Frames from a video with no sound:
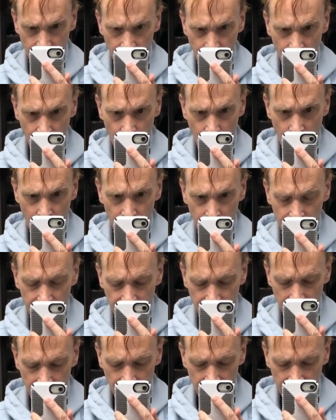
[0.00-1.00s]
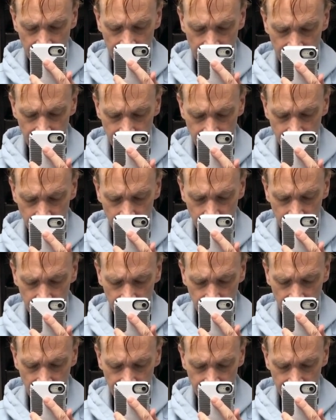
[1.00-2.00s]
quality communication
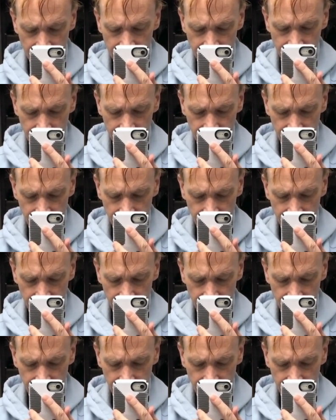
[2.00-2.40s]
with the levers in your